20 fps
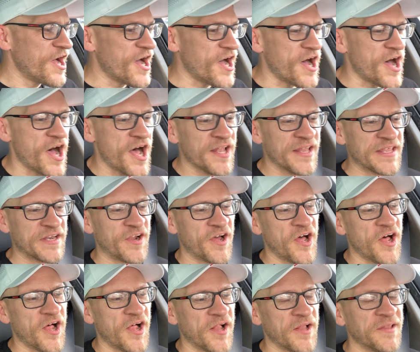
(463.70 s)
all in
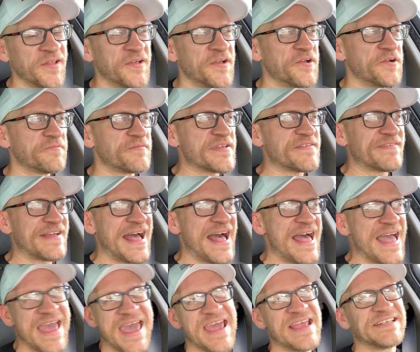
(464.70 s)
all, we've
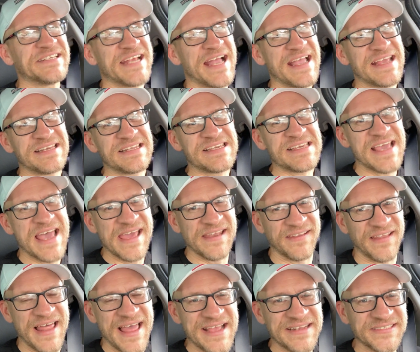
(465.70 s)
got HID
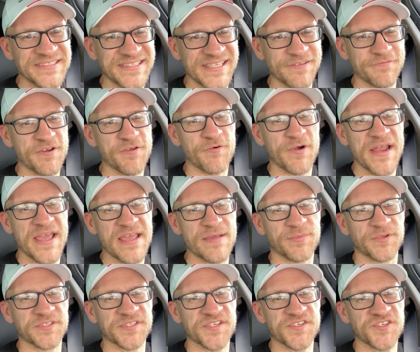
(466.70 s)
headlights that we were
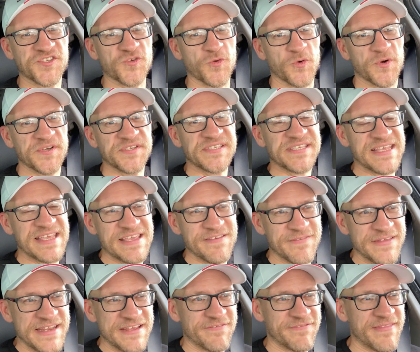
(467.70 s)
able to source,
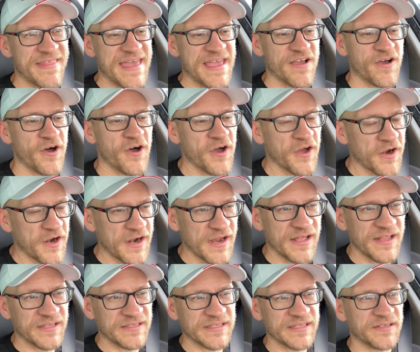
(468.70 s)
even if they are
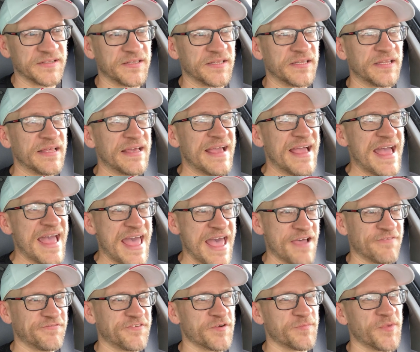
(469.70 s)
a little
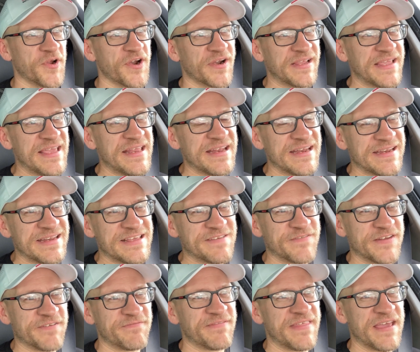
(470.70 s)
aftermarket and
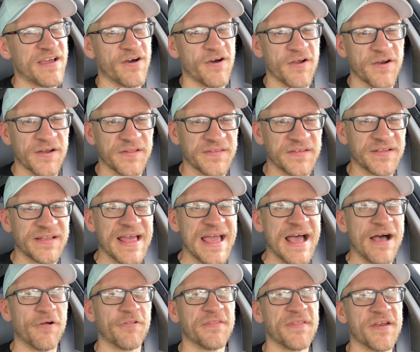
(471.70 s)
even if they are a little
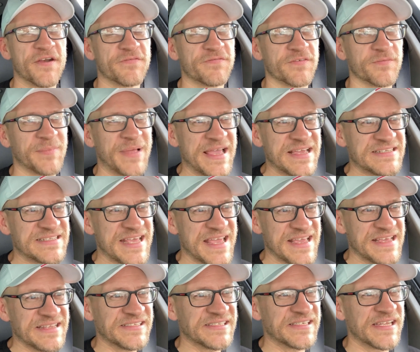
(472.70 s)
out there for my
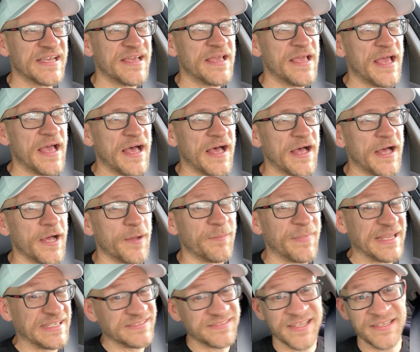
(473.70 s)
taste.
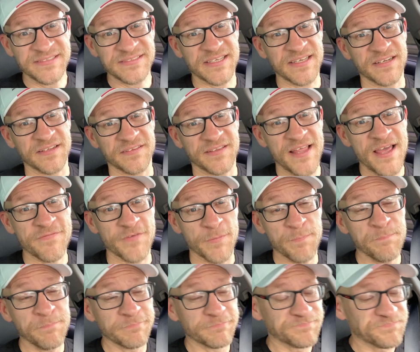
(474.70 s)
My son's gonna love them.